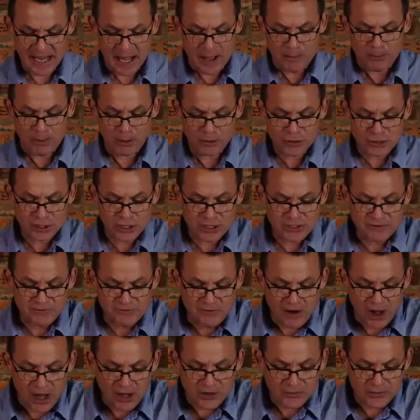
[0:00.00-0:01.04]
"Moses'
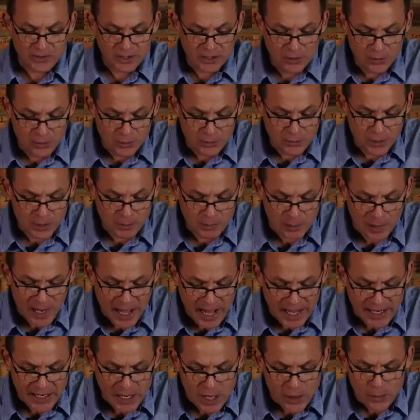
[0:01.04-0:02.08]
father-in-law
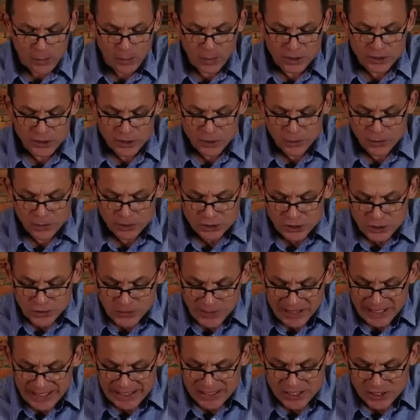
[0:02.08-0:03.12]
replied, 'What you are
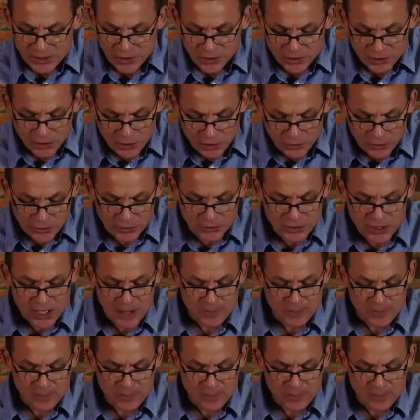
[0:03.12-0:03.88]
doing is not good.